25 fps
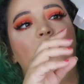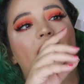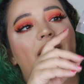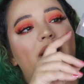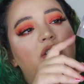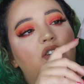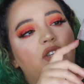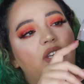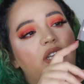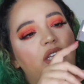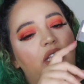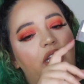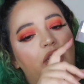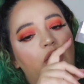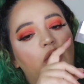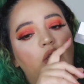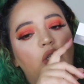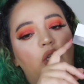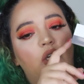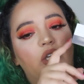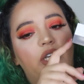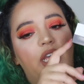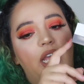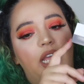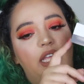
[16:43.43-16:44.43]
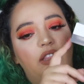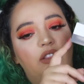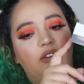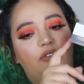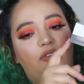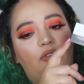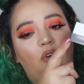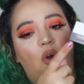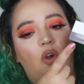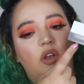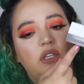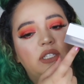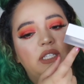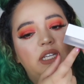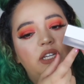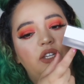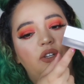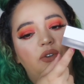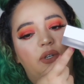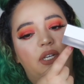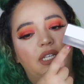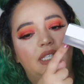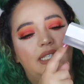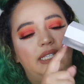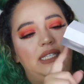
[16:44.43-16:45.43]
actually like look in the frosted. You
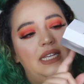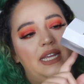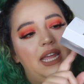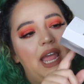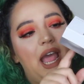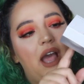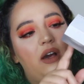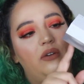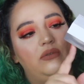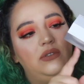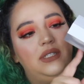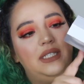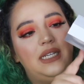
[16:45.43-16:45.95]
can see how